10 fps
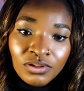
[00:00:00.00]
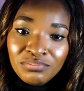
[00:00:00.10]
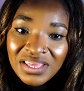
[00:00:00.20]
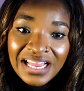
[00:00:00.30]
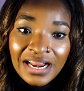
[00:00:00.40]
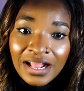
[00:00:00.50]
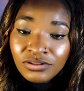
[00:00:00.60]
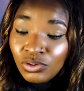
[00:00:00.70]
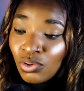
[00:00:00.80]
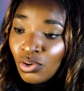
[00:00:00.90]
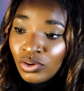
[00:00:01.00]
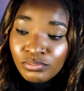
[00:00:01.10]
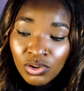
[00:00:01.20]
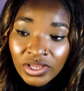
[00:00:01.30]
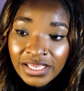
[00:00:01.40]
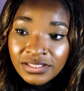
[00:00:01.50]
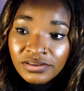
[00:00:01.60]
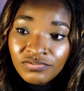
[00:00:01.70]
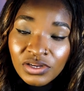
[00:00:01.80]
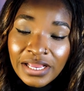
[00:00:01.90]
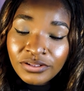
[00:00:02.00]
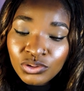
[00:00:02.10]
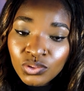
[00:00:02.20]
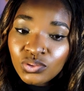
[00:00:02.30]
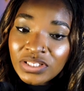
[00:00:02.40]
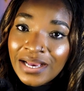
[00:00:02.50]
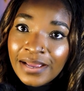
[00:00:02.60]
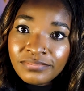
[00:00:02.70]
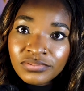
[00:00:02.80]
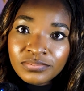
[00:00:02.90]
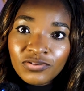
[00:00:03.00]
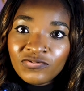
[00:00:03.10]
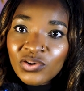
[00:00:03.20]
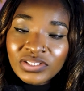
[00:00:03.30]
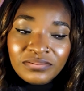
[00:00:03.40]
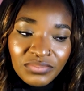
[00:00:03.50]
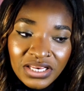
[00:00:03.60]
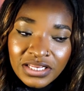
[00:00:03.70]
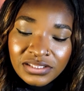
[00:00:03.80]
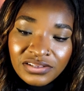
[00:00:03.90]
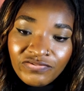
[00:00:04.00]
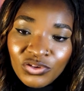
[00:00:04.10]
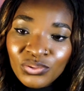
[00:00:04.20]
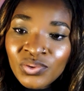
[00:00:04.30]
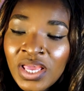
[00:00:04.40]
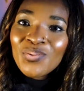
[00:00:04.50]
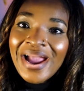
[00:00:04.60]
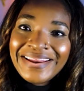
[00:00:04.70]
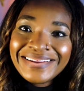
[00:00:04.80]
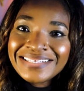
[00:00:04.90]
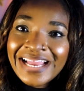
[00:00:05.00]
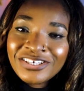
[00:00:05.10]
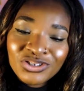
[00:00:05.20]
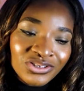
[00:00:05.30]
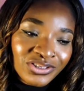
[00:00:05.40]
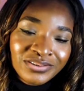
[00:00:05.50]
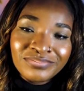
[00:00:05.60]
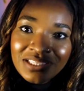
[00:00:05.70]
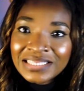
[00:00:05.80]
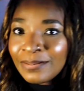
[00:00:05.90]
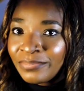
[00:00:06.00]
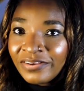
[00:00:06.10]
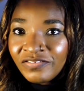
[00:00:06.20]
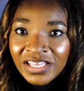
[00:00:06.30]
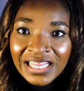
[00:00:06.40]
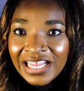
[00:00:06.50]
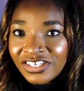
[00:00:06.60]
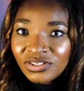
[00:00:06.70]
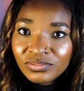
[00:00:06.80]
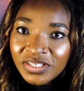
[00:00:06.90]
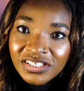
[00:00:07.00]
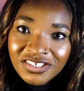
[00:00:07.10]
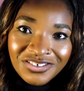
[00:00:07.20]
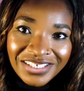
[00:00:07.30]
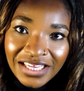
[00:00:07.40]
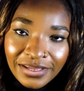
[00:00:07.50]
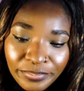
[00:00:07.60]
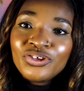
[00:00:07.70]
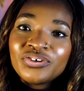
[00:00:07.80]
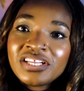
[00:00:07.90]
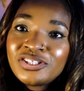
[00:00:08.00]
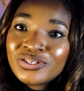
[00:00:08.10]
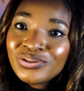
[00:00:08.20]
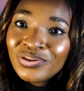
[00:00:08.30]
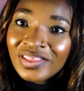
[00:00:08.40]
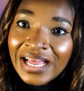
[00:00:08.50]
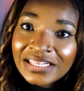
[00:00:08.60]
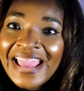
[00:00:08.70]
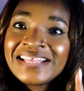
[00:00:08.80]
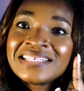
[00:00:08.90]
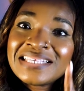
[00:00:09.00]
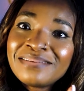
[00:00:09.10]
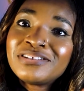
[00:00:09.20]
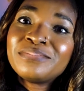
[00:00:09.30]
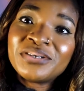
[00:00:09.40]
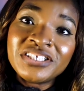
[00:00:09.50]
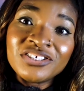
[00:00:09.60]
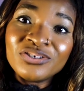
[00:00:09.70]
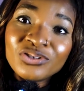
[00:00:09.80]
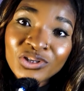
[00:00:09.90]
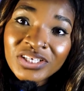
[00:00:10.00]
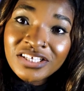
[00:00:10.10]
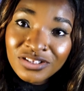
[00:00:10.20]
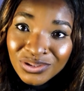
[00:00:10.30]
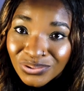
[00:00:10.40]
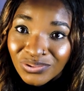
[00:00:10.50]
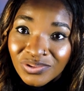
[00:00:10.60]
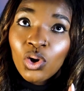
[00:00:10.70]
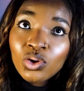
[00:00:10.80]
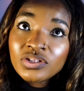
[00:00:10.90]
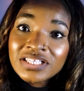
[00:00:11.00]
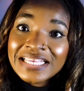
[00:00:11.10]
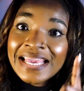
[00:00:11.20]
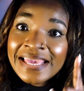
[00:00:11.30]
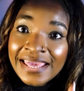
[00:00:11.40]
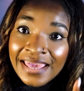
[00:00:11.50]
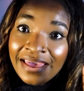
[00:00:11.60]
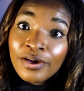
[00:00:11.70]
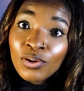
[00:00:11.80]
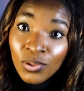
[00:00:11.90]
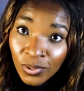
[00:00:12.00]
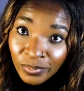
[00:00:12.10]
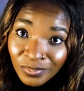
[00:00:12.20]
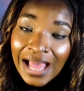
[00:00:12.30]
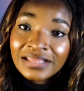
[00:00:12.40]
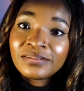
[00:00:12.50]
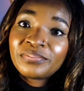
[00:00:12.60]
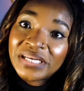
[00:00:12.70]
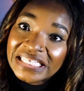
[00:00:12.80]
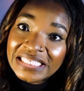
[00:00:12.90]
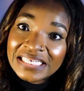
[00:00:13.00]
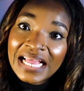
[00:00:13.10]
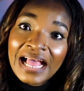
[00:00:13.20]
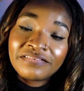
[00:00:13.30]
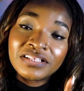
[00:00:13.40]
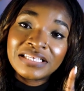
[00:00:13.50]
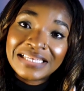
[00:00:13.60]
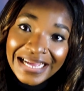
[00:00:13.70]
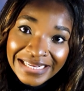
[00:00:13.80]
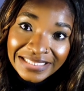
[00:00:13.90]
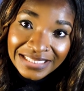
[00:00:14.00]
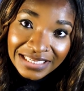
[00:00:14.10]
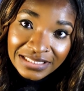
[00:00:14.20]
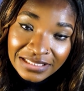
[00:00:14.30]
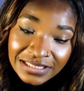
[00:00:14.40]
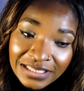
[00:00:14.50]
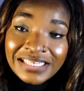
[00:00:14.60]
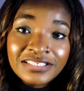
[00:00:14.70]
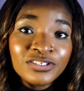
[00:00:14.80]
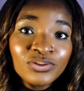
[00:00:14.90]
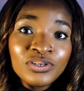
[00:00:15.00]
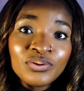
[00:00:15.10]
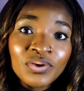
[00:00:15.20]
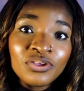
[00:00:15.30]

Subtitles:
Me and her go on mock interview like 2 times before the main interview. Why didn't I just snap my finger and she'll be in the UK? You need to know that except the person you're talking to owns a care home and the person has the license, that is the only way